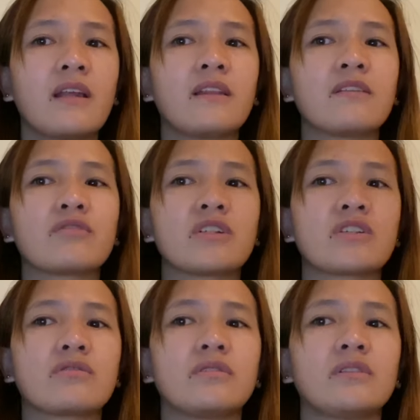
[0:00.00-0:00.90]
the
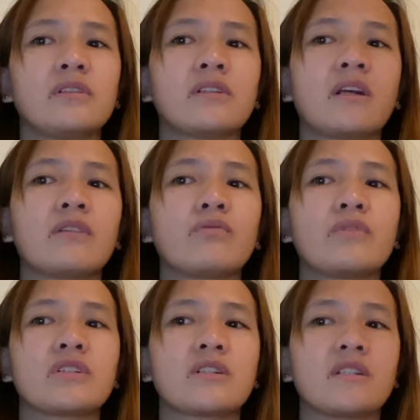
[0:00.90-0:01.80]
threshold at
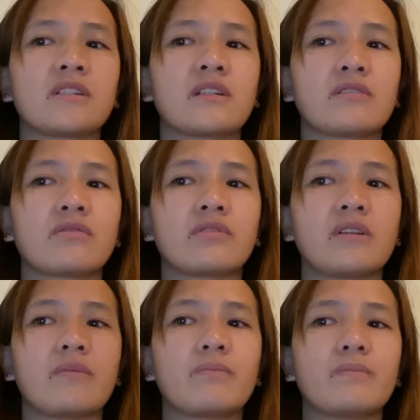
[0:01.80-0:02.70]
which the
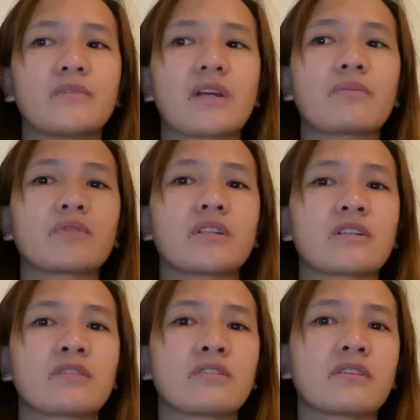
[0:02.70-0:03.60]
statutory child
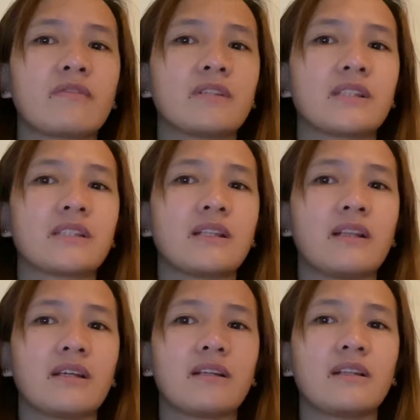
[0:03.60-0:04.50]
protection service is
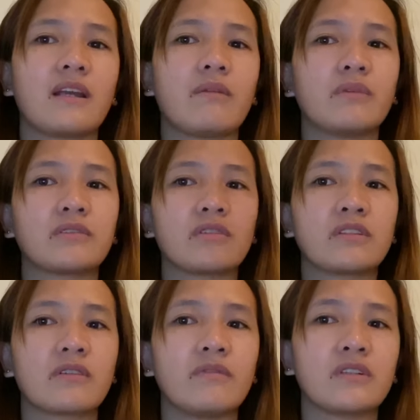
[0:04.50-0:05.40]
legally able to
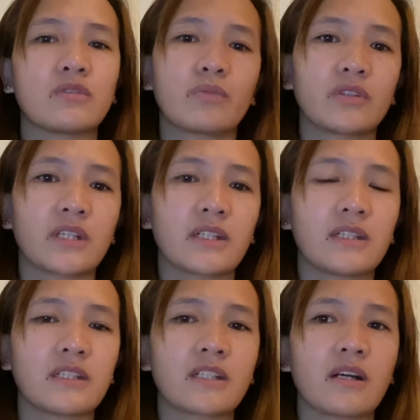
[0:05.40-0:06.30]
intervene to
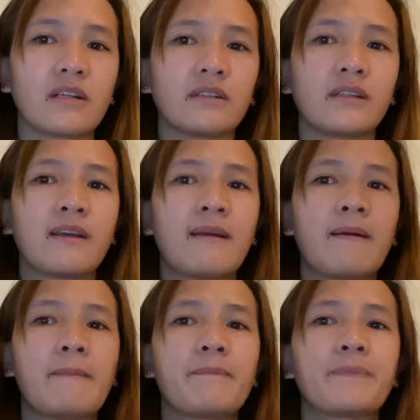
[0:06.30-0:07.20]
protect the child.
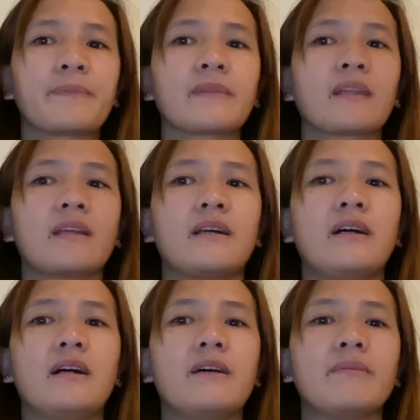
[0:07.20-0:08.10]

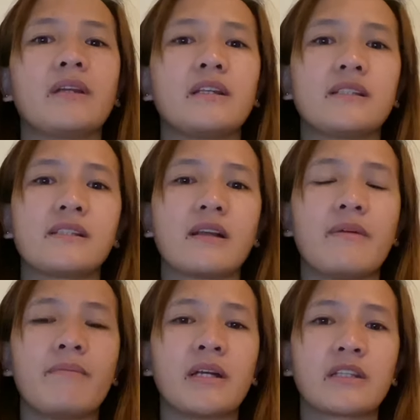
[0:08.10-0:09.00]
It is
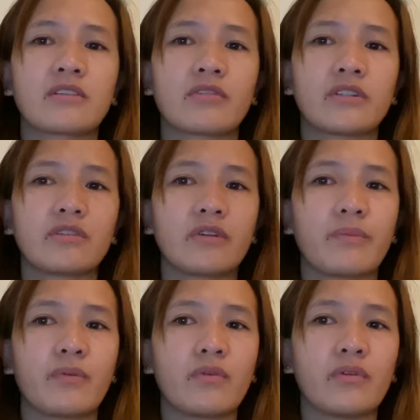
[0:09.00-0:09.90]
mandatory to
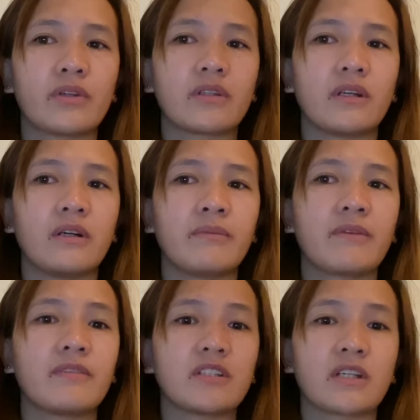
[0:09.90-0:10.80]
report
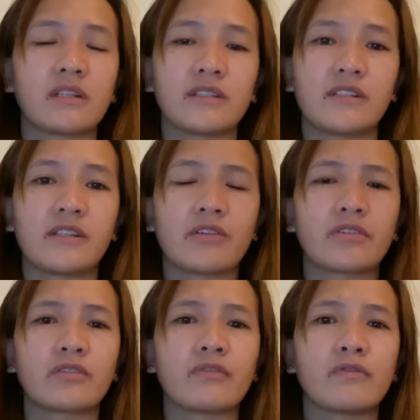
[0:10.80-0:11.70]
if the child is
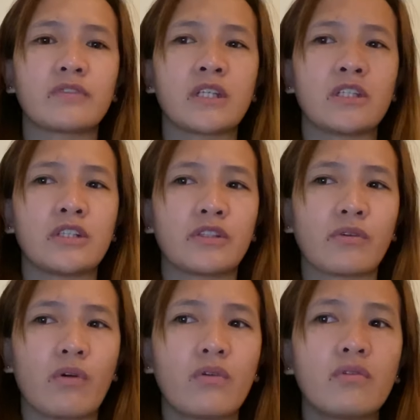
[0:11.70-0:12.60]
0 to 15
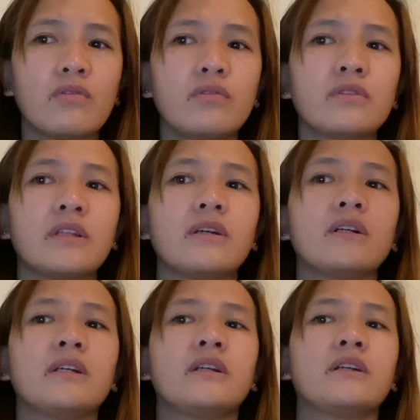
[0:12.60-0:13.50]
years old
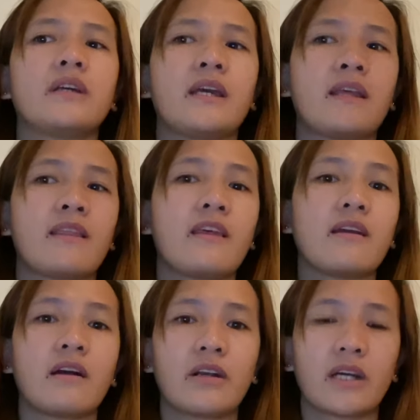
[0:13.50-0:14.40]
and
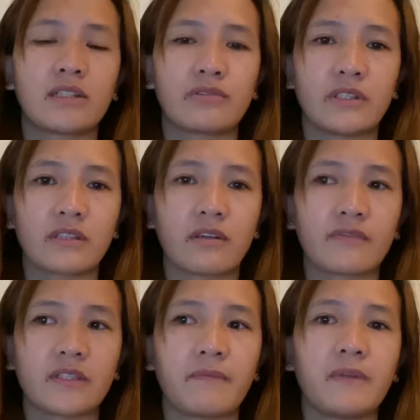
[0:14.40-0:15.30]
they are at risk
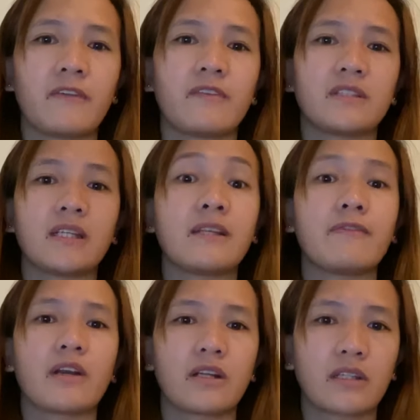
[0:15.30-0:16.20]
of
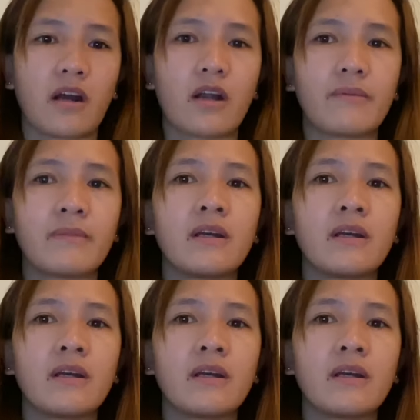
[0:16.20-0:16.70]
significant harm.